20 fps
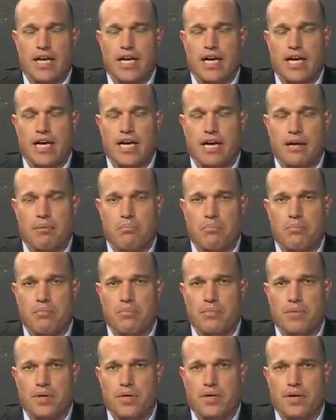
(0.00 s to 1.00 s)

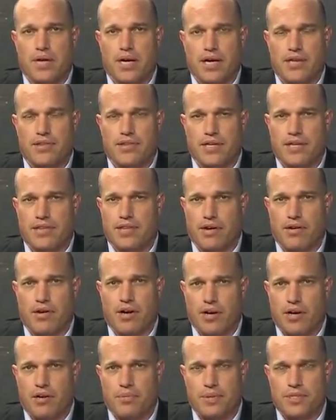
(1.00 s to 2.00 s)
I think there
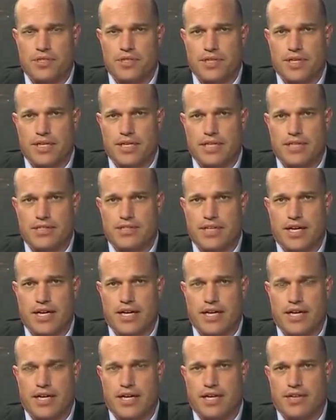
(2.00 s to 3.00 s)
are opportunities,
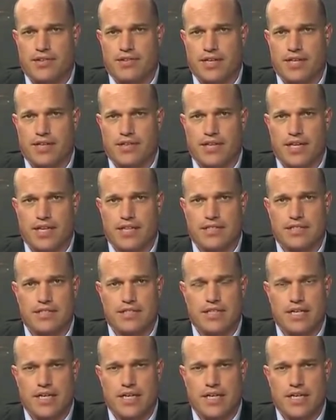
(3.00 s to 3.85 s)
and I think that